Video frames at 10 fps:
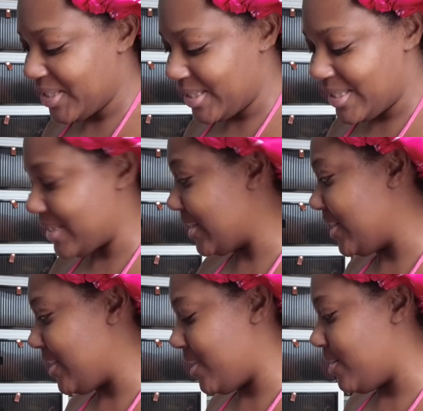just
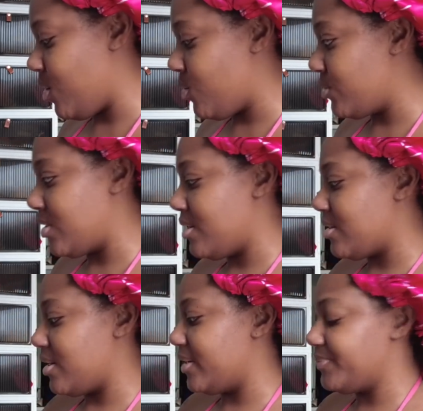a whole
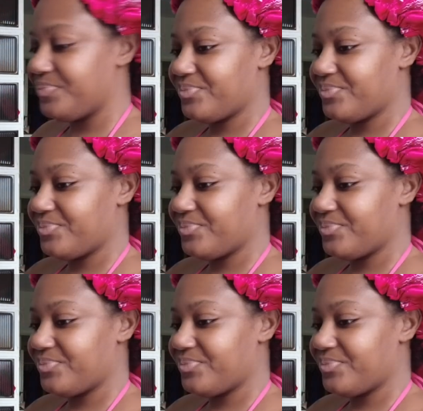nother.